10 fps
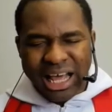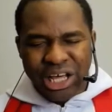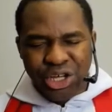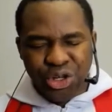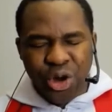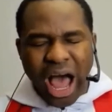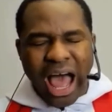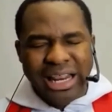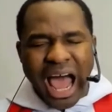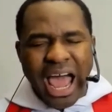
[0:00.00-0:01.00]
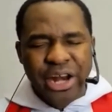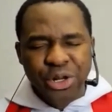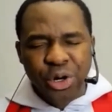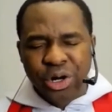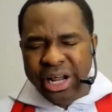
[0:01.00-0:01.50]
You are now a
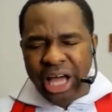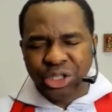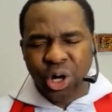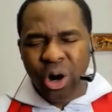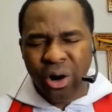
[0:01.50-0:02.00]
new creature.